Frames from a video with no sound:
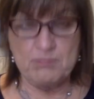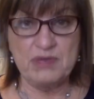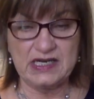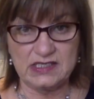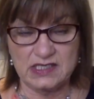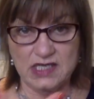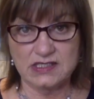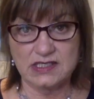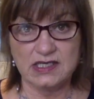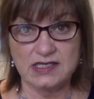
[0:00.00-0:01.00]
But it
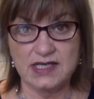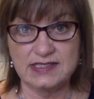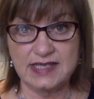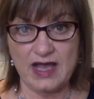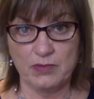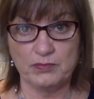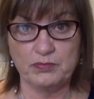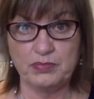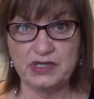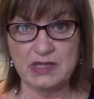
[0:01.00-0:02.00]
does help
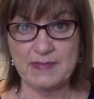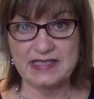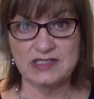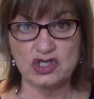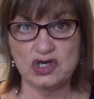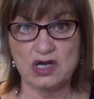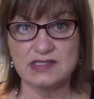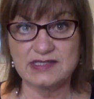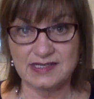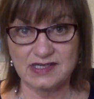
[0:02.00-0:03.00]
put the message
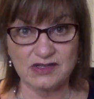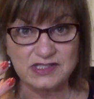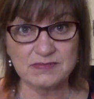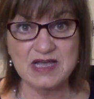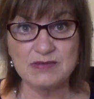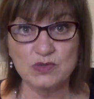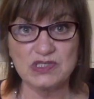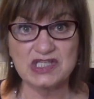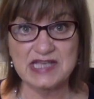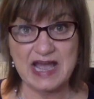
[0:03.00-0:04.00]
across that, you know, sometimes
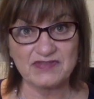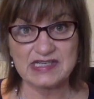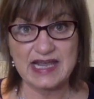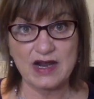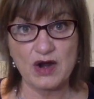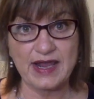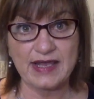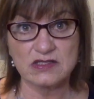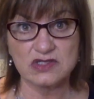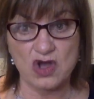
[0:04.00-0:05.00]
we just have to take our
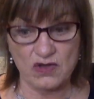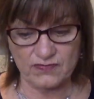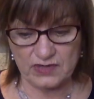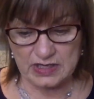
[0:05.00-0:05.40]
hands off.